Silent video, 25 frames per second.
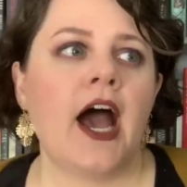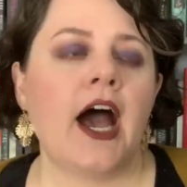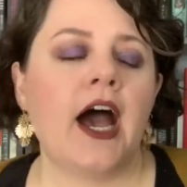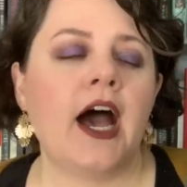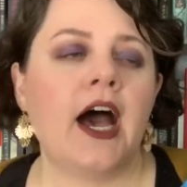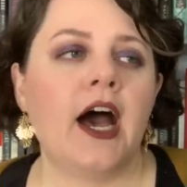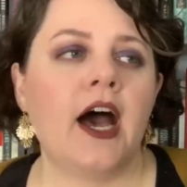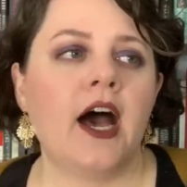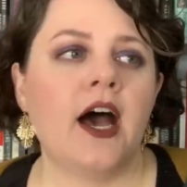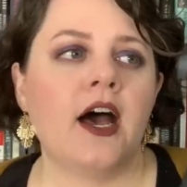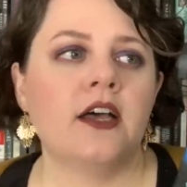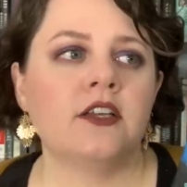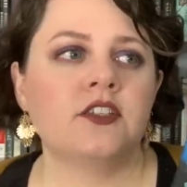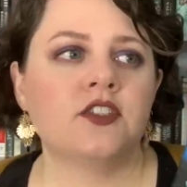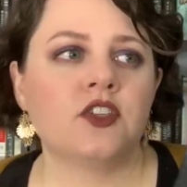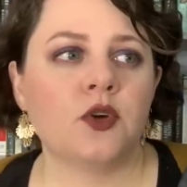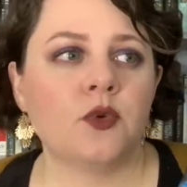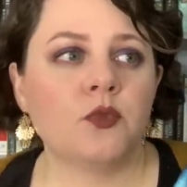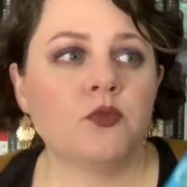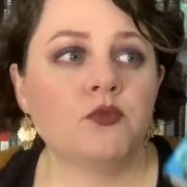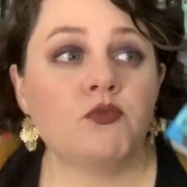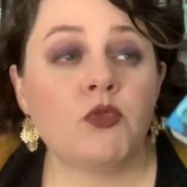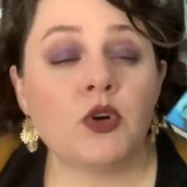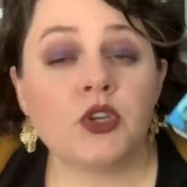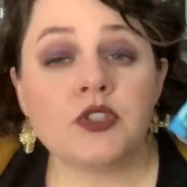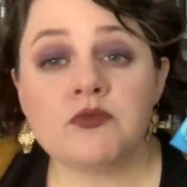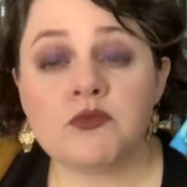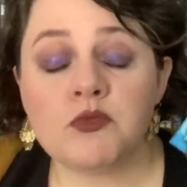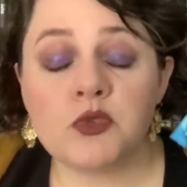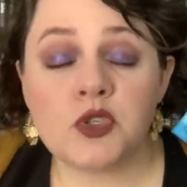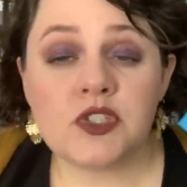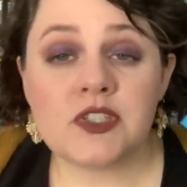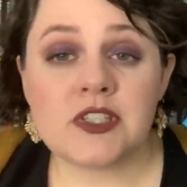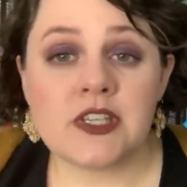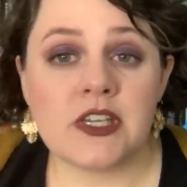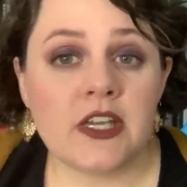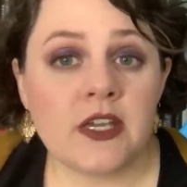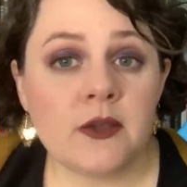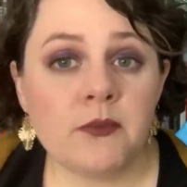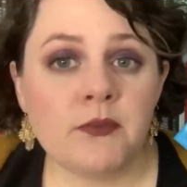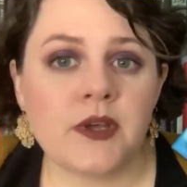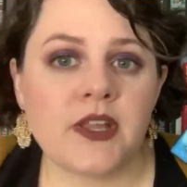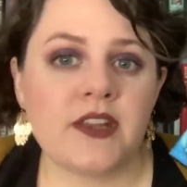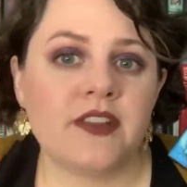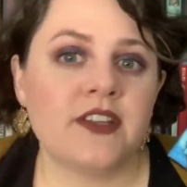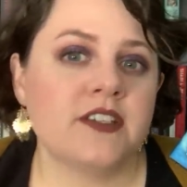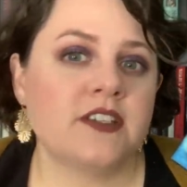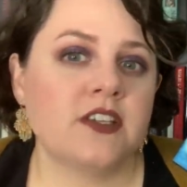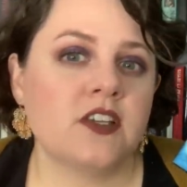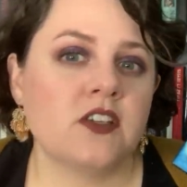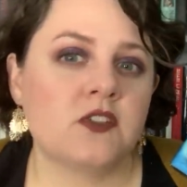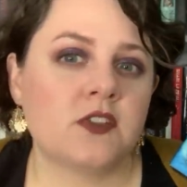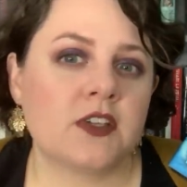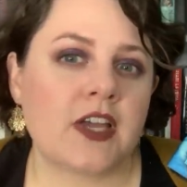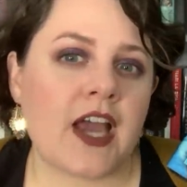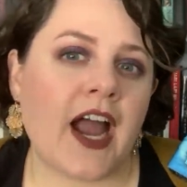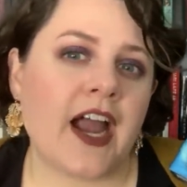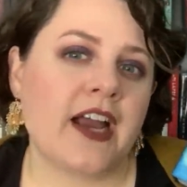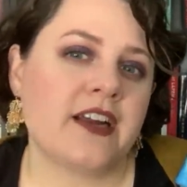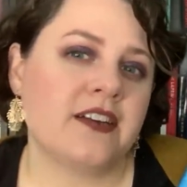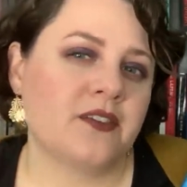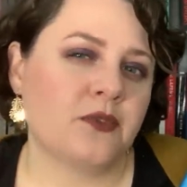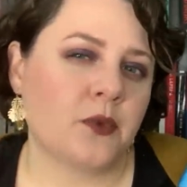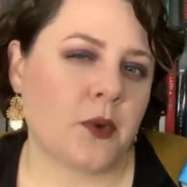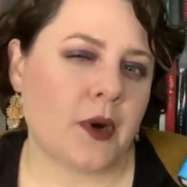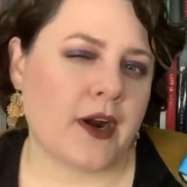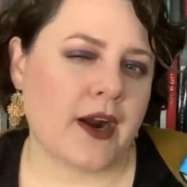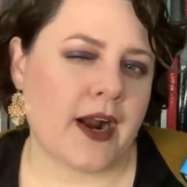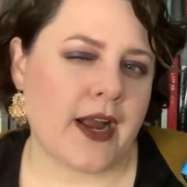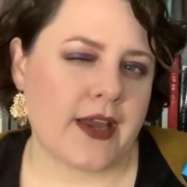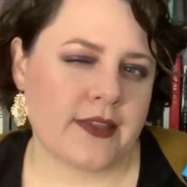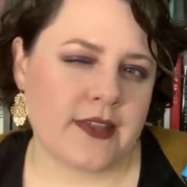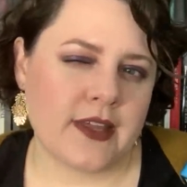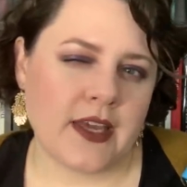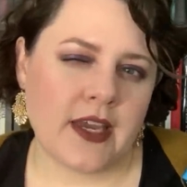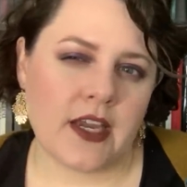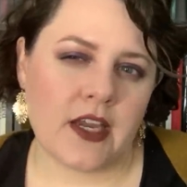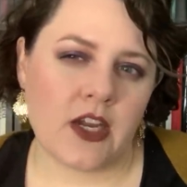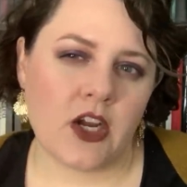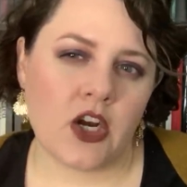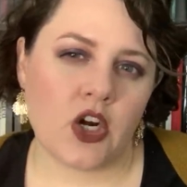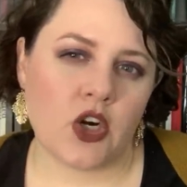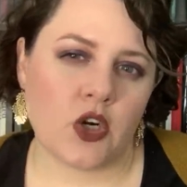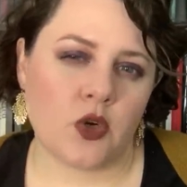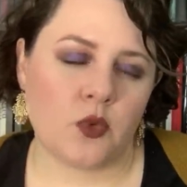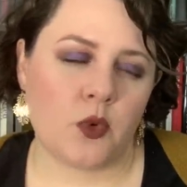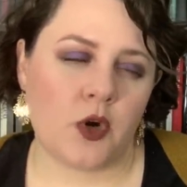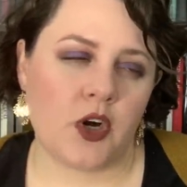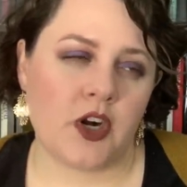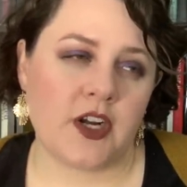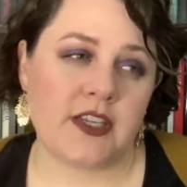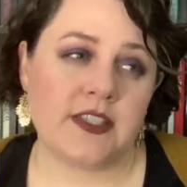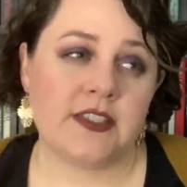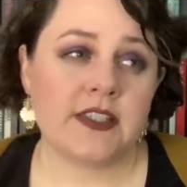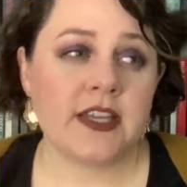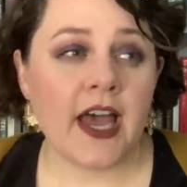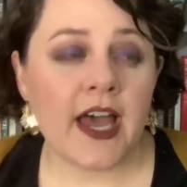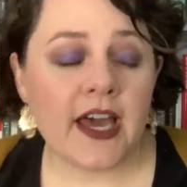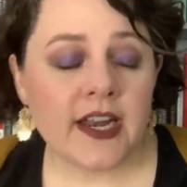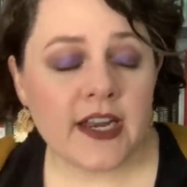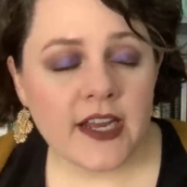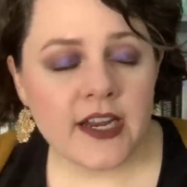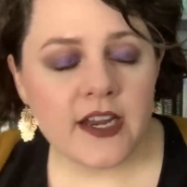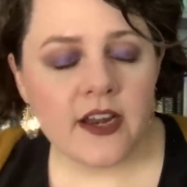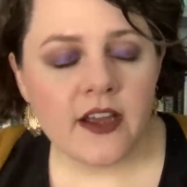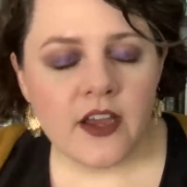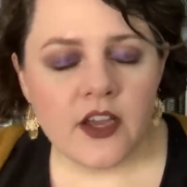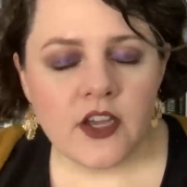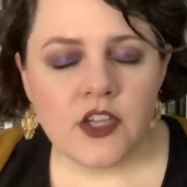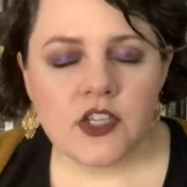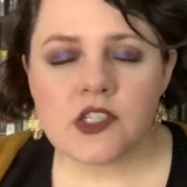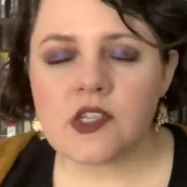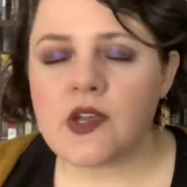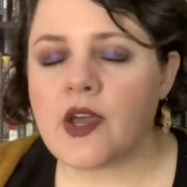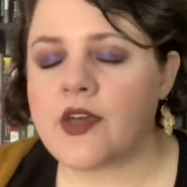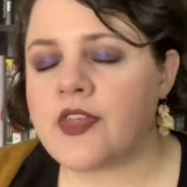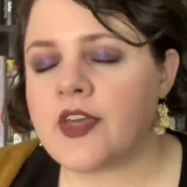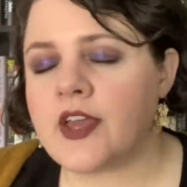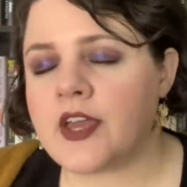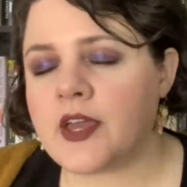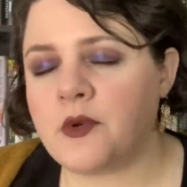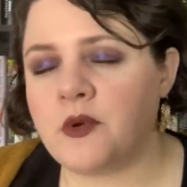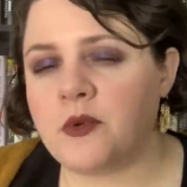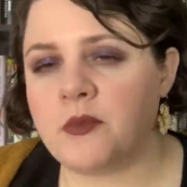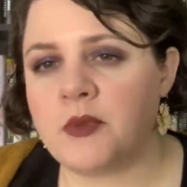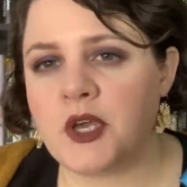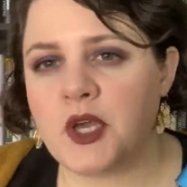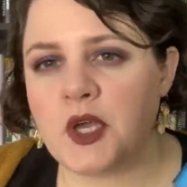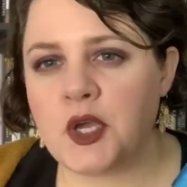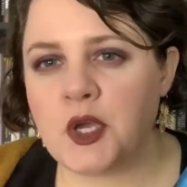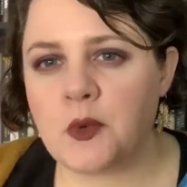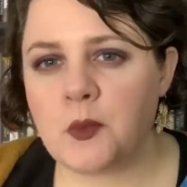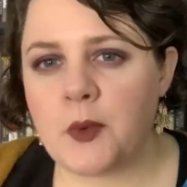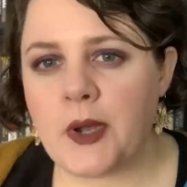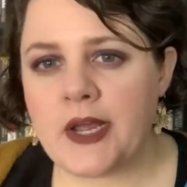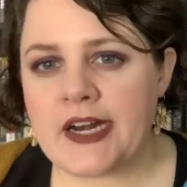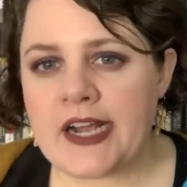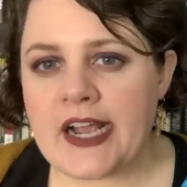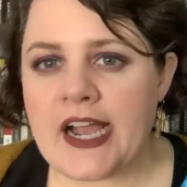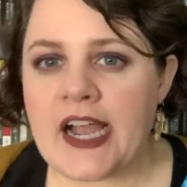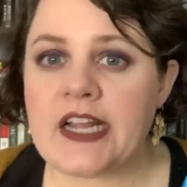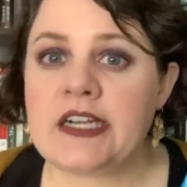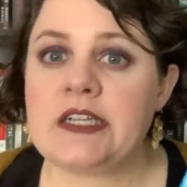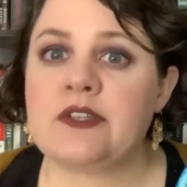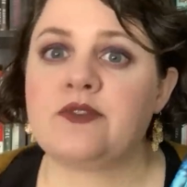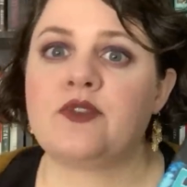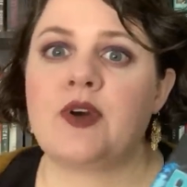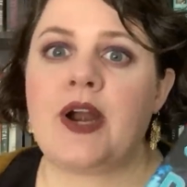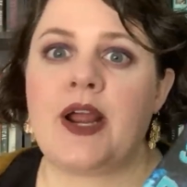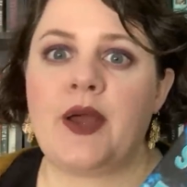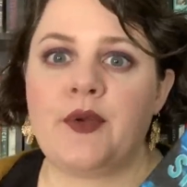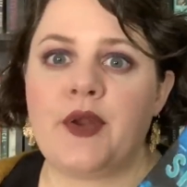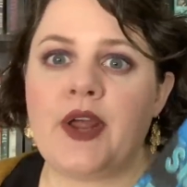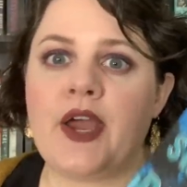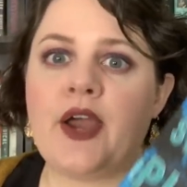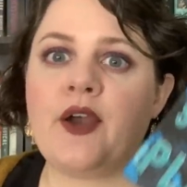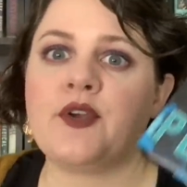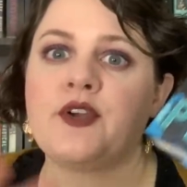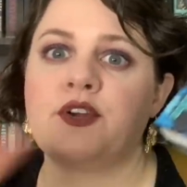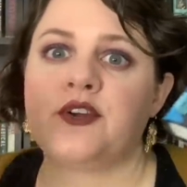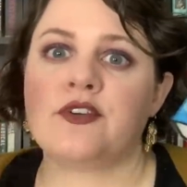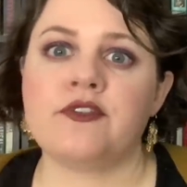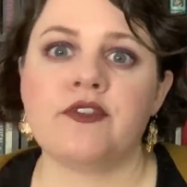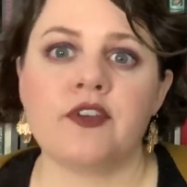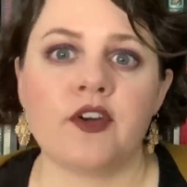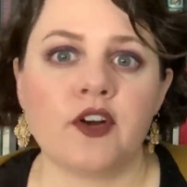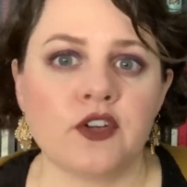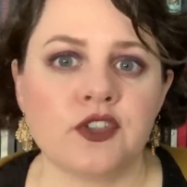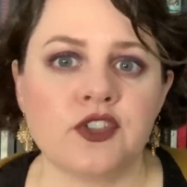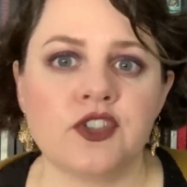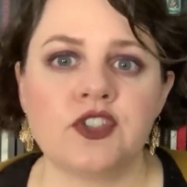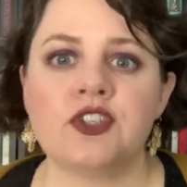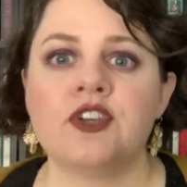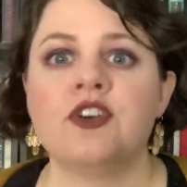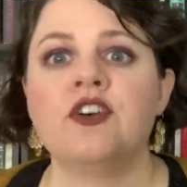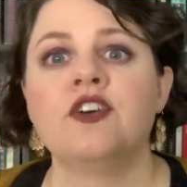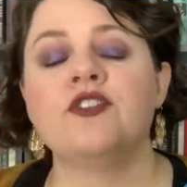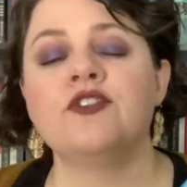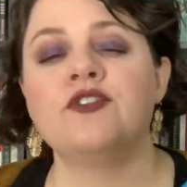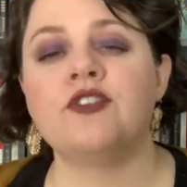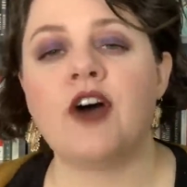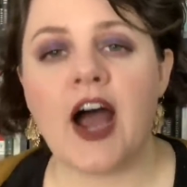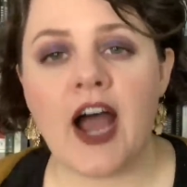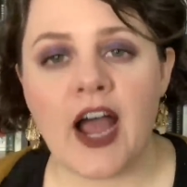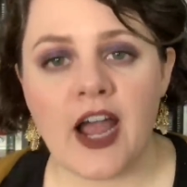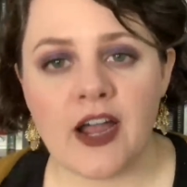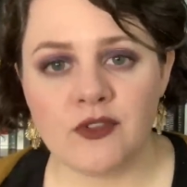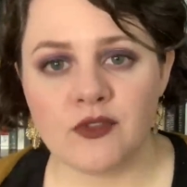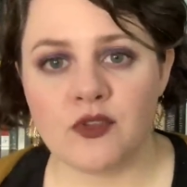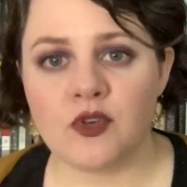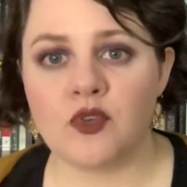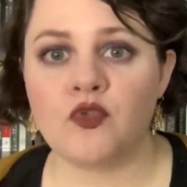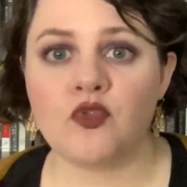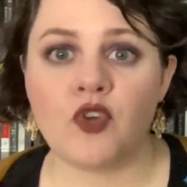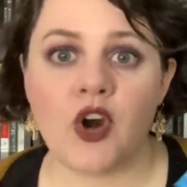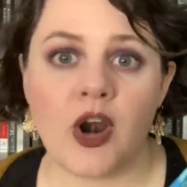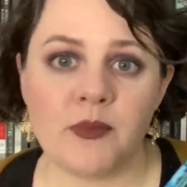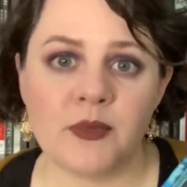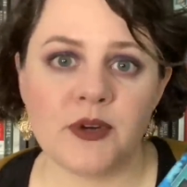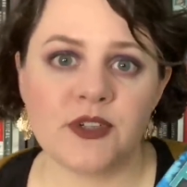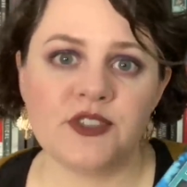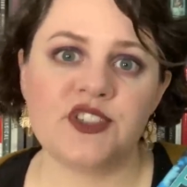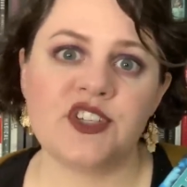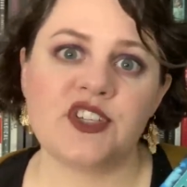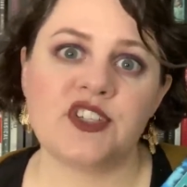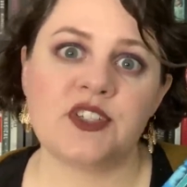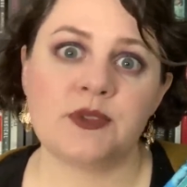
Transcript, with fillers: Uh, so we'll we'll see, but this is kind of where I think her work is headed. So I think it would be a good way to kind of round out your first five Roberts